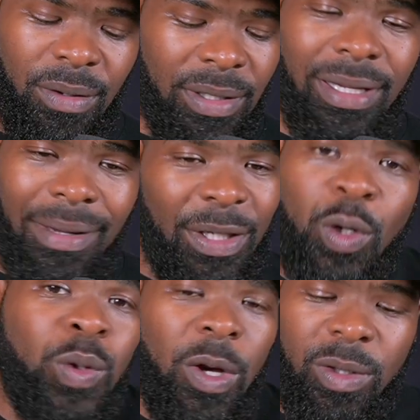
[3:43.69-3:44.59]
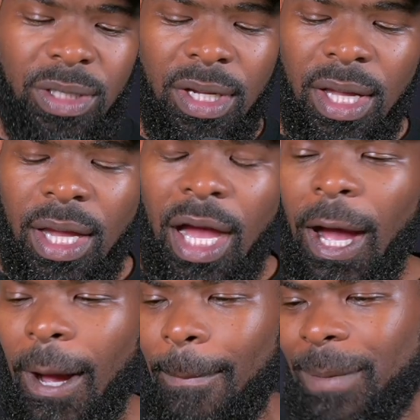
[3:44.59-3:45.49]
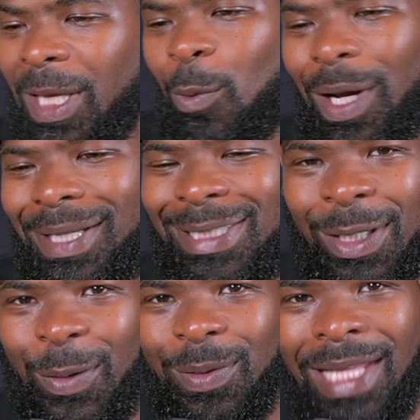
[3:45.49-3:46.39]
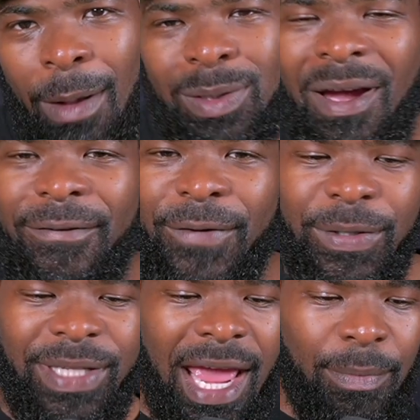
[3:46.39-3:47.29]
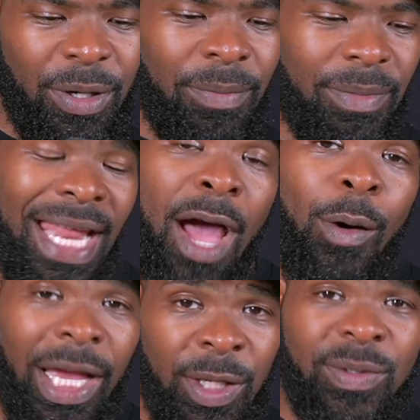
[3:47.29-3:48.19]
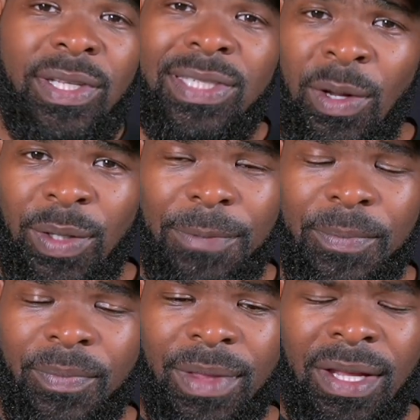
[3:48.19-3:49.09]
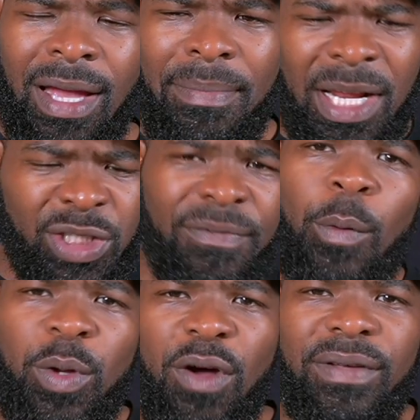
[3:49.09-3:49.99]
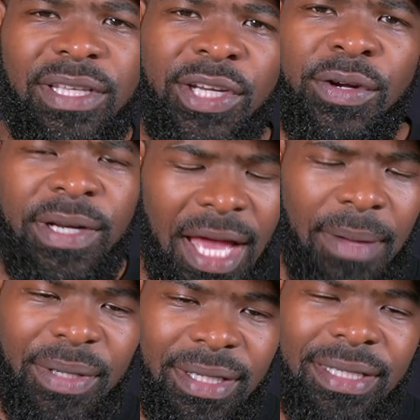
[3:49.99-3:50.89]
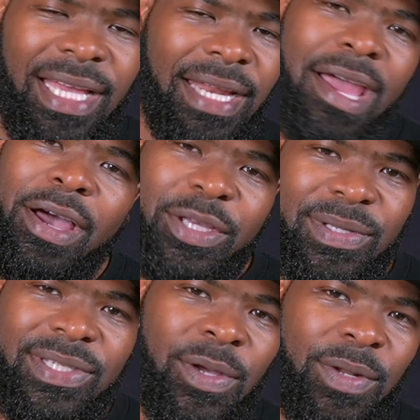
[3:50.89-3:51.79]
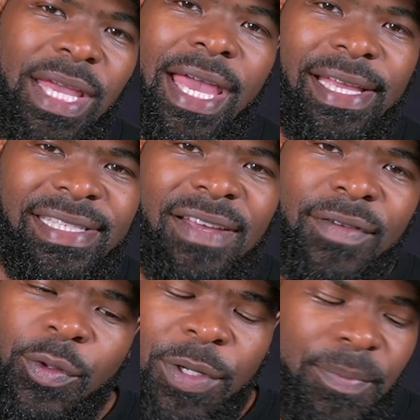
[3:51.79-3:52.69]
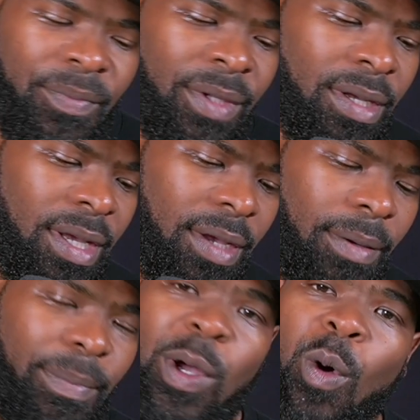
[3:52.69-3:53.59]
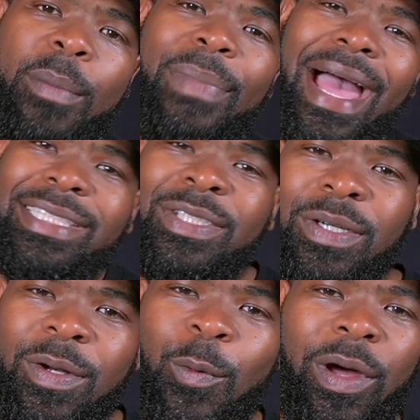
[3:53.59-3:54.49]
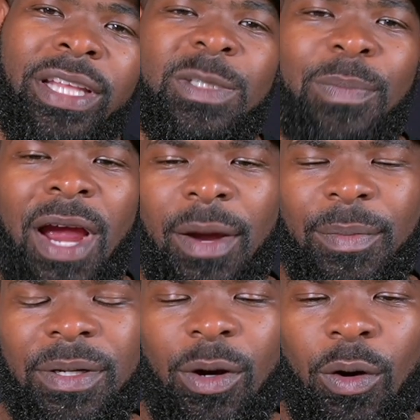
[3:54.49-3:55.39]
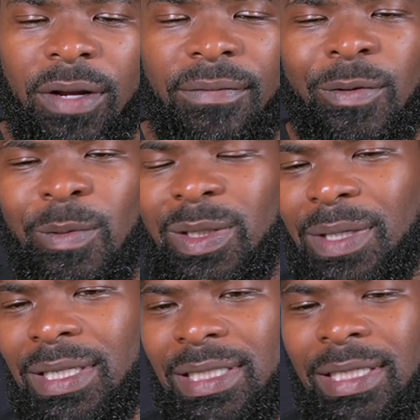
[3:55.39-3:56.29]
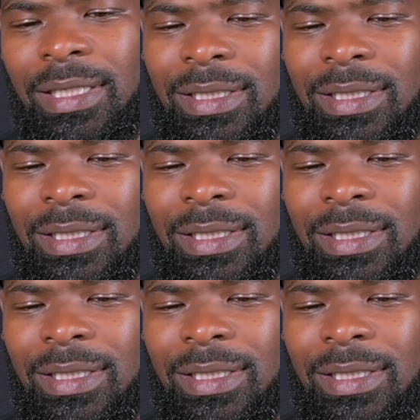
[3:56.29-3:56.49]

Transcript: I mean, who knows? Anyway, so that was my first camera. Now I use a Sony. I'm not sure if I went over the gear or not, but yeah, now I use a Sony A7 III. But going back to what inspired me or influenced me to